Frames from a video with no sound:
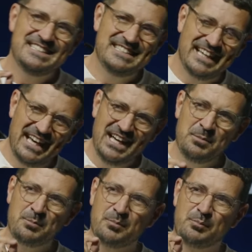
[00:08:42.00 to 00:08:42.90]
Yeah,
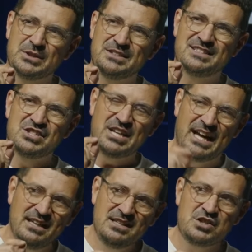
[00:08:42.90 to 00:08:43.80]
but the
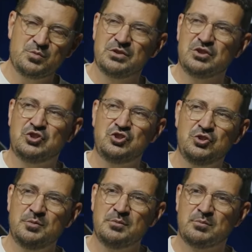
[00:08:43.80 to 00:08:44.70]
challenge with the
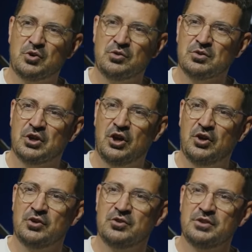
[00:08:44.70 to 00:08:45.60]
human moral
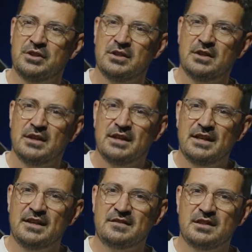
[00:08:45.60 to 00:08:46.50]
code
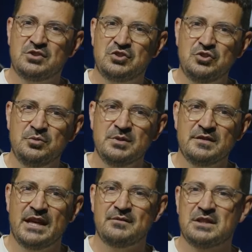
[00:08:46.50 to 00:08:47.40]
is that humans
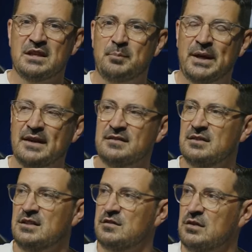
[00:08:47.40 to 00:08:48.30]
have the
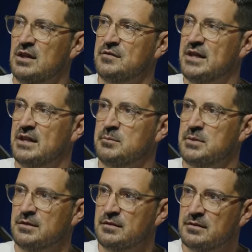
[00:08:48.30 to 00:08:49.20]
capacity to love their
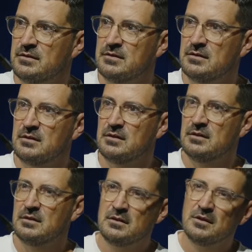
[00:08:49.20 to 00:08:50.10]
enemies.
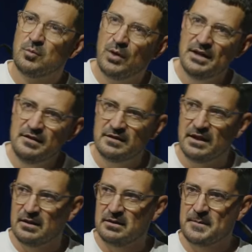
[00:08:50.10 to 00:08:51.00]
Why is
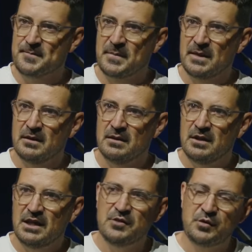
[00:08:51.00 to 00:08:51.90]
that?
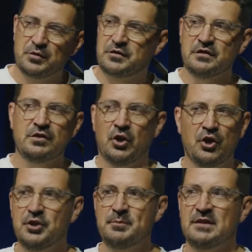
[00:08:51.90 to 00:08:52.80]
If it was just a
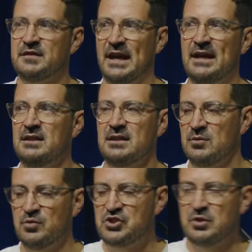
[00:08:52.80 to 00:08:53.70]
herd mentality,
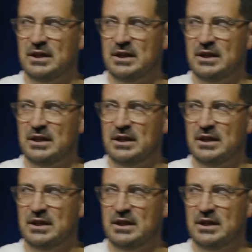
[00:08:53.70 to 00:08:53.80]
we should